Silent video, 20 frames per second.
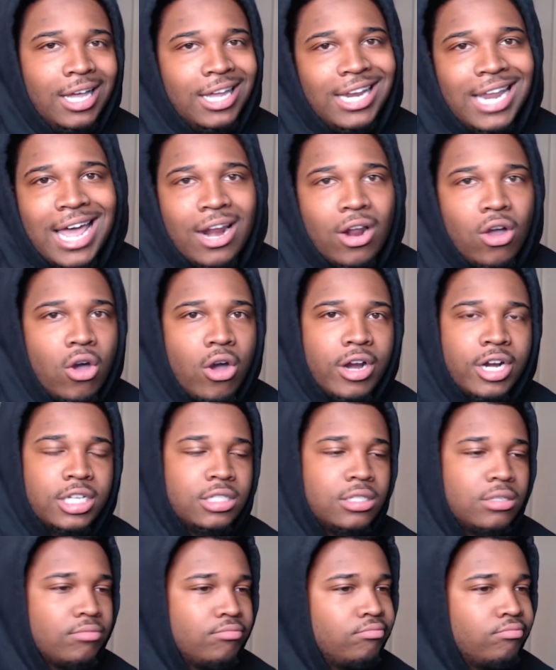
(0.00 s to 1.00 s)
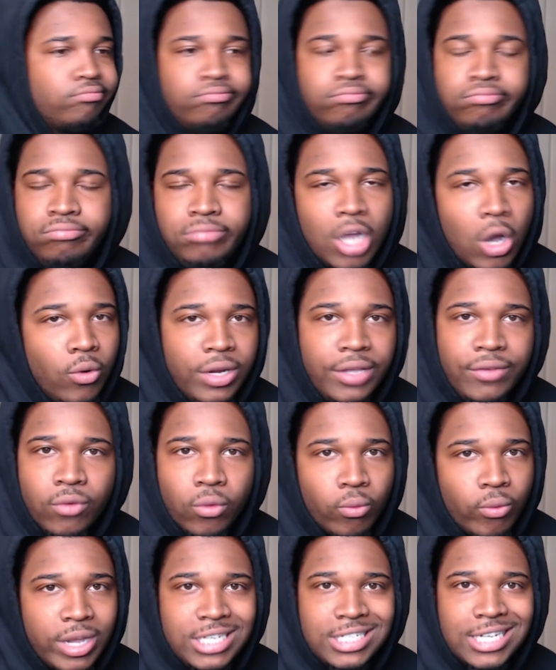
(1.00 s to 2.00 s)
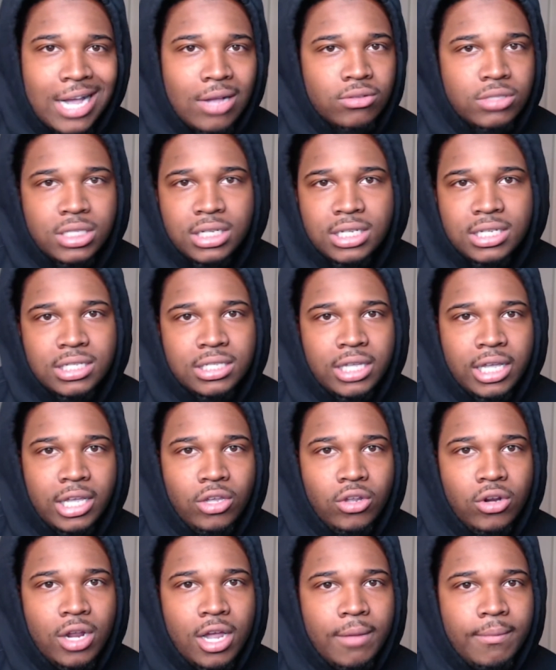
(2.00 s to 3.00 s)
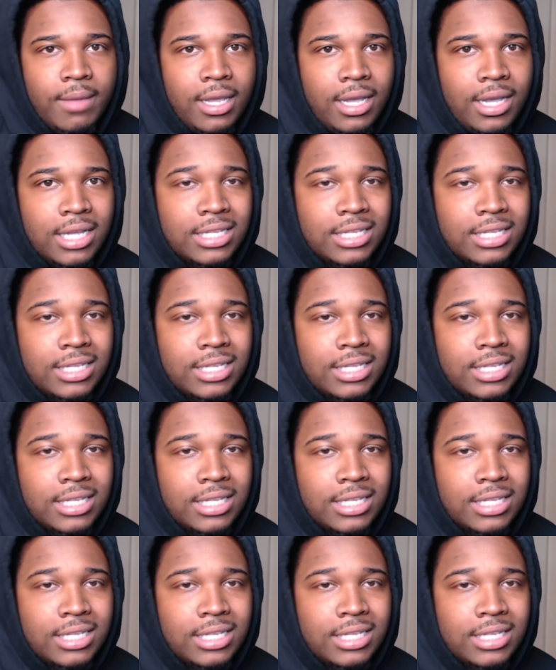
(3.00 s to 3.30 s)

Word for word: A lot of artists don't even reach out to this nigga, you know what I mean?